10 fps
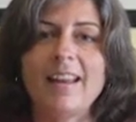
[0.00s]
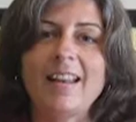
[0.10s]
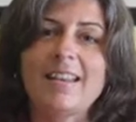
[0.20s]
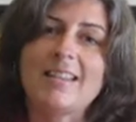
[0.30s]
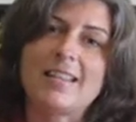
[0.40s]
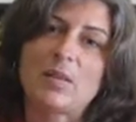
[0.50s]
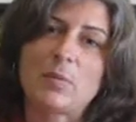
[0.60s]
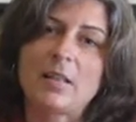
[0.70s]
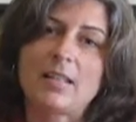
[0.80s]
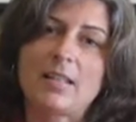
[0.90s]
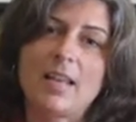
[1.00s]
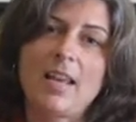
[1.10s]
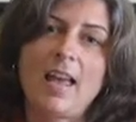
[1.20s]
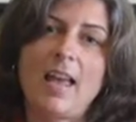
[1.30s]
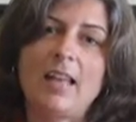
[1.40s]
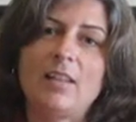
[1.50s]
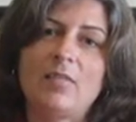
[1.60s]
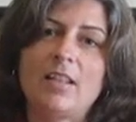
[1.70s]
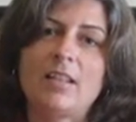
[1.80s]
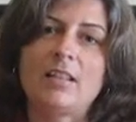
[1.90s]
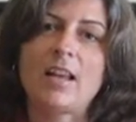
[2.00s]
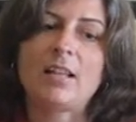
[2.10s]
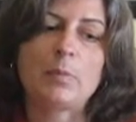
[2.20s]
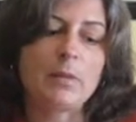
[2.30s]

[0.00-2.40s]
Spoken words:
and he doesn't miss any of the exciting